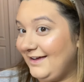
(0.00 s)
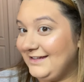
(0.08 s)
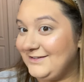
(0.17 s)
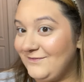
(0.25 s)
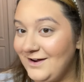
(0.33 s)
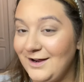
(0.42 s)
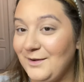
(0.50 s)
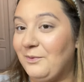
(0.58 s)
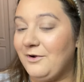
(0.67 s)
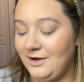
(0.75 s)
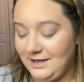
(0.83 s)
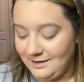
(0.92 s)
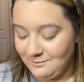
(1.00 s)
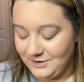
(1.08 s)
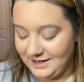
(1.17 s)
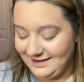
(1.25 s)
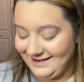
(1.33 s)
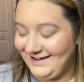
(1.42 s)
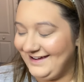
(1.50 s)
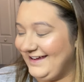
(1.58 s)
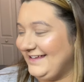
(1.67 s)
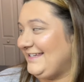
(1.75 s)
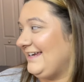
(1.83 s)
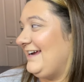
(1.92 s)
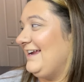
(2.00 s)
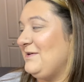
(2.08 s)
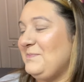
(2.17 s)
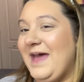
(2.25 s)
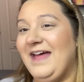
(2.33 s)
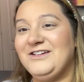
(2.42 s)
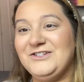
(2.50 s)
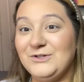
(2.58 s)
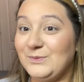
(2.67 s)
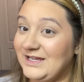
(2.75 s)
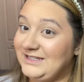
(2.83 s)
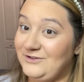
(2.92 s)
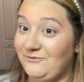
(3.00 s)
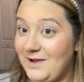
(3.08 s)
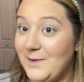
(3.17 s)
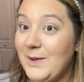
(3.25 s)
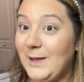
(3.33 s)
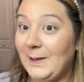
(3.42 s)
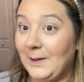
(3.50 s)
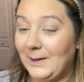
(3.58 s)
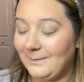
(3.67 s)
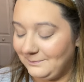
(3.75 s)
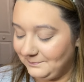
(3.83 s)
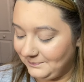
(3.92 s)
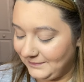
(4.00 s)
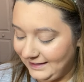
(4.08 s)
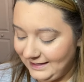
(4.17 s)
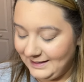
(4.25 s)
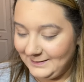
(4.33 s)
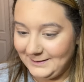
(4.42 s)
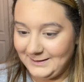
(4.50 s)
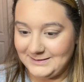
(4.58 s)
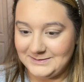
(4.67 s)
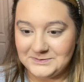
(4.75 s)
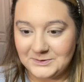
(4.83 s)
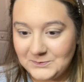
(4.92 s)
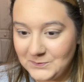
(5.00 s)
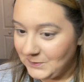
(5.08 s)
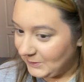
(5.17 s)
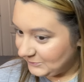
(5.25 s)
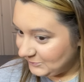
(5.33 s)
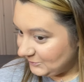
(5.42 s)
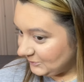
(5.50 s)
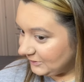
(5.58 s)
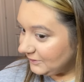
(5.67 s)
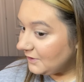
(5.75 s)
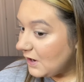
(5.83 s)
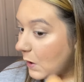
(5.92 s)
It's very pretty, but is it gonna match the rest of my makeup? Is the question.